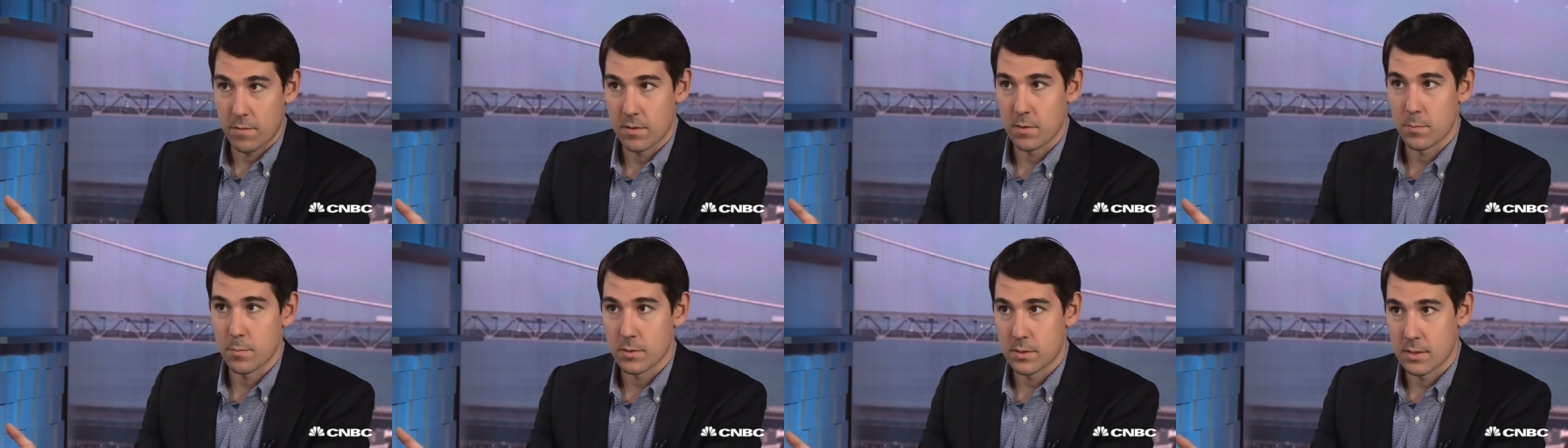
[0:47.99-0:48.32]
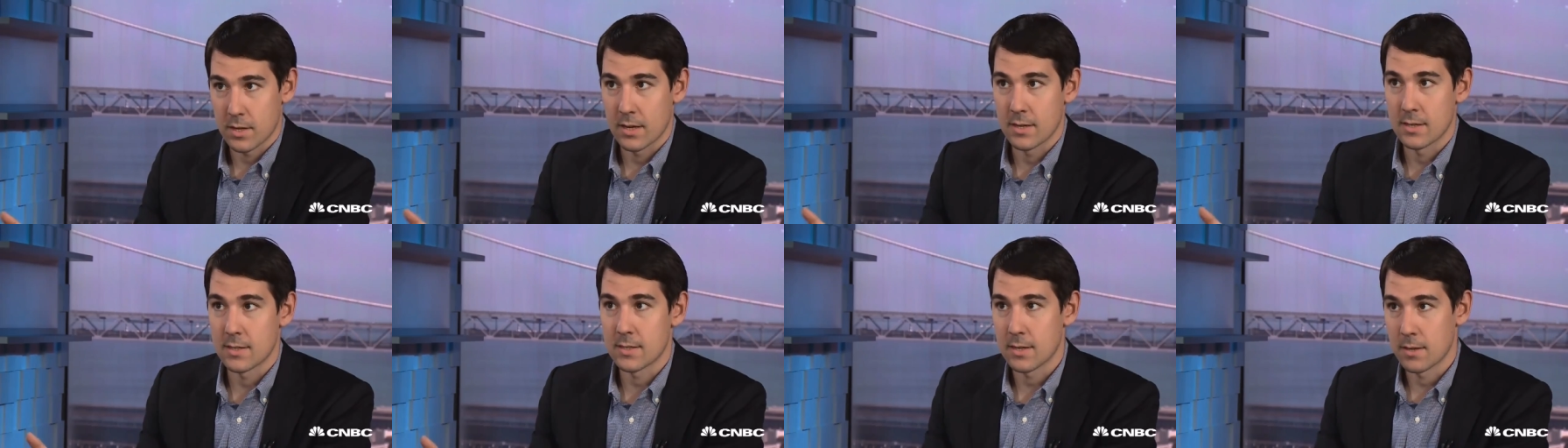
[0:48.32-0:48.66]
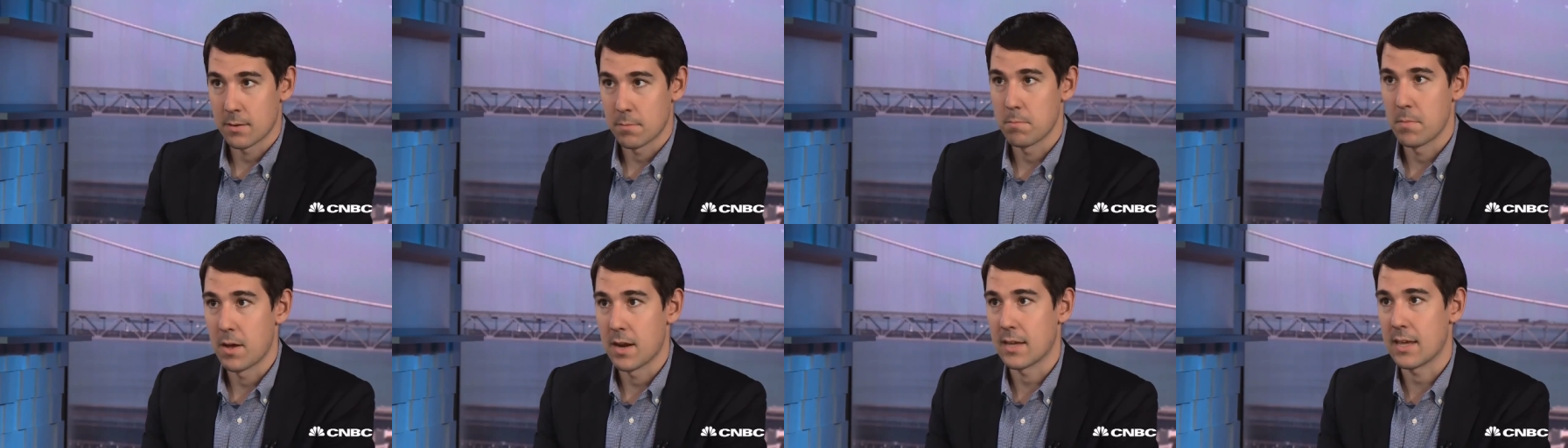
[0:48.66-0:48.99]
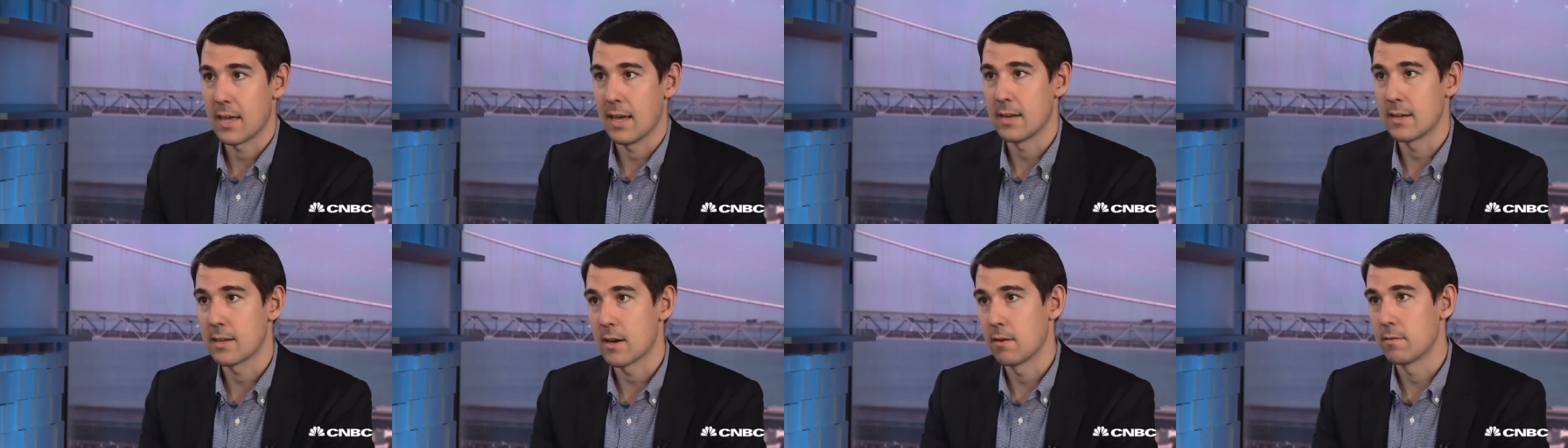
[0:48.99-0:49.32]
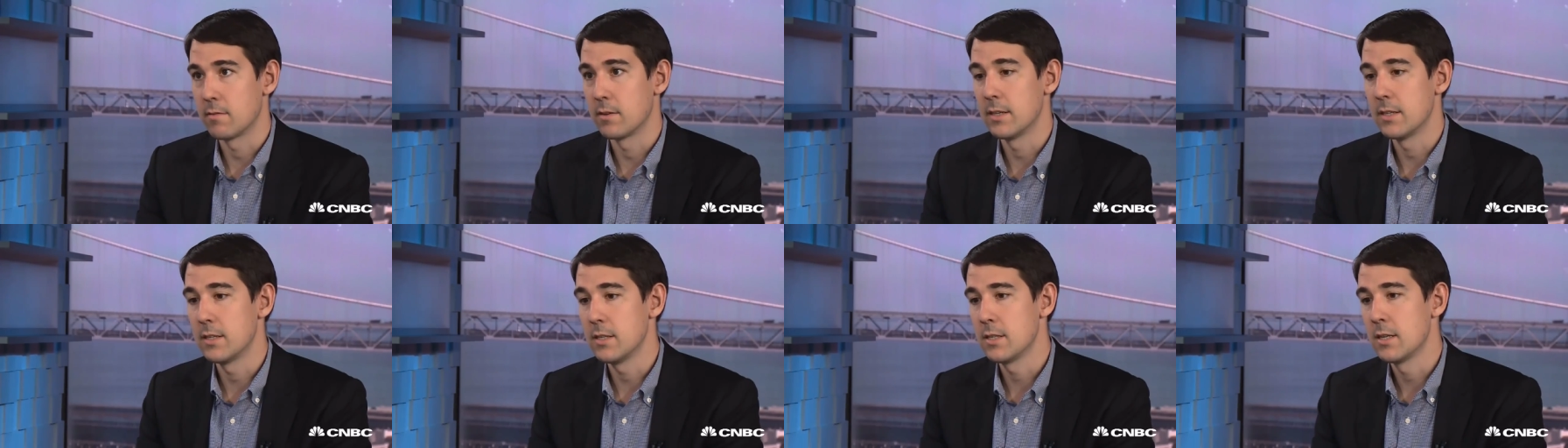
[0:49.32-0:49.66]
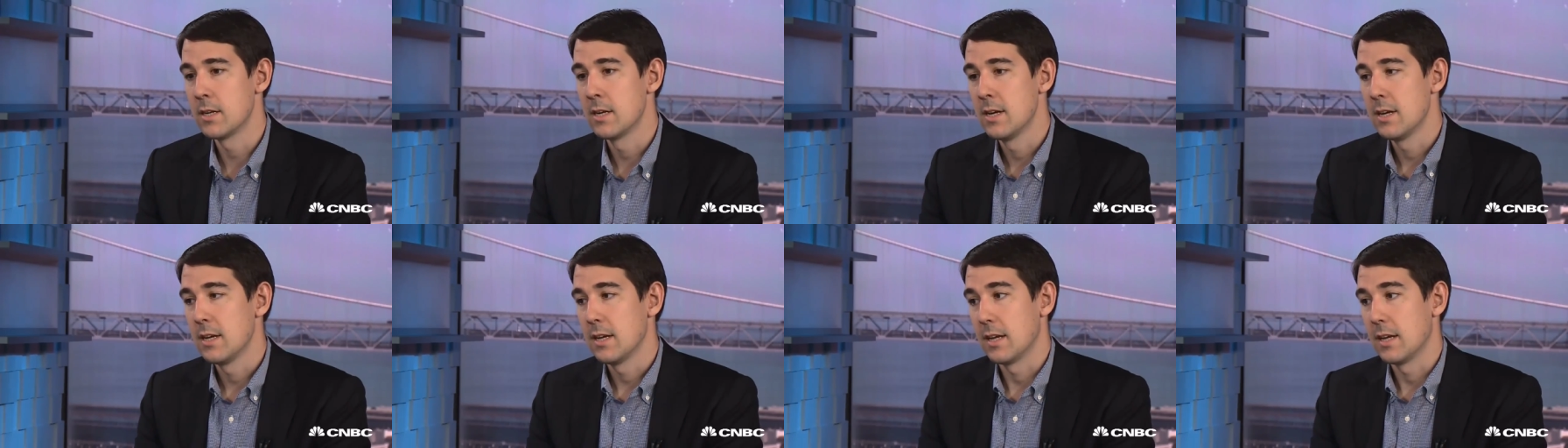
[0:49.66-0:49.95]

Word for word: 50% Medicaid coverage.